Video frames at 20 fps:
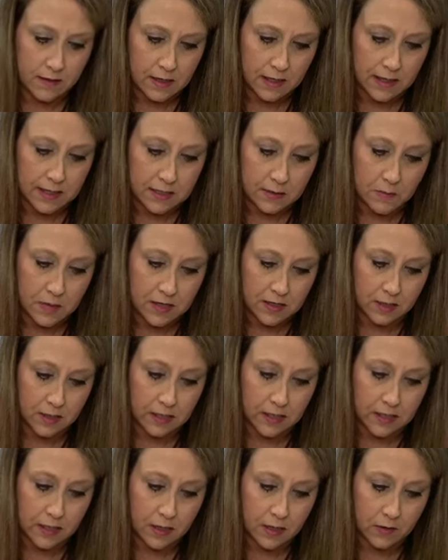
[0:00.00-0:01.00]
I guess I'm about to
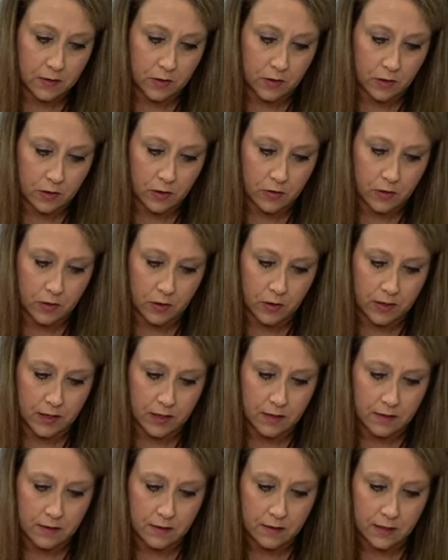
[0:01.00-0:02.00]
get another glue gun.